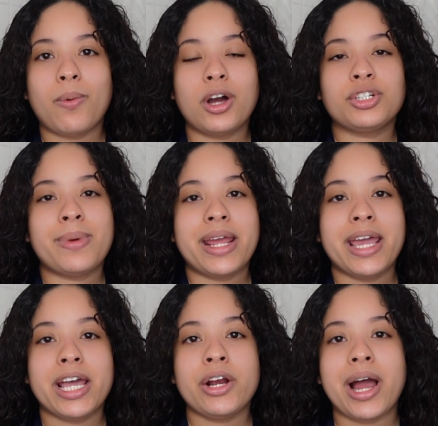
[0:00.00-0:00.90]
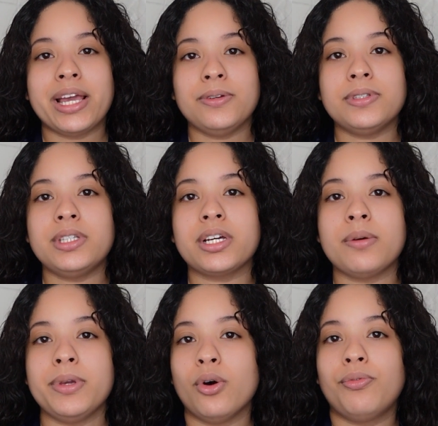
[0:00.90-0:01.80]
wash my hair, I use the
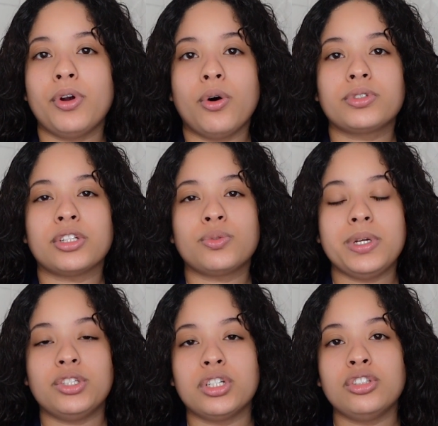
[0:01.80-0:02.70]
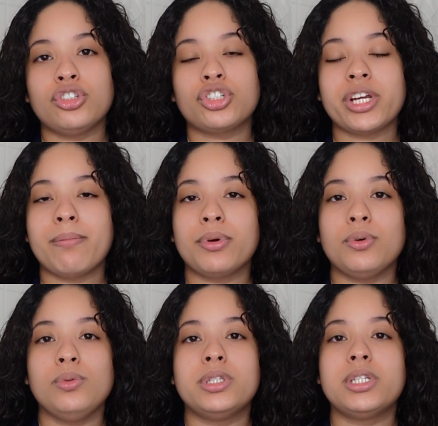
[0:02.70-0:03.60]
Camille Rose Sweet Ginger
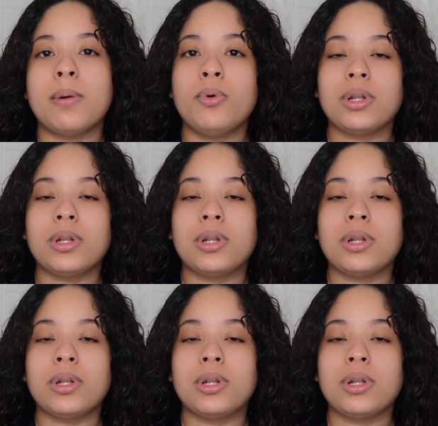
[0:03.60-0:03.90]
Shampoo Double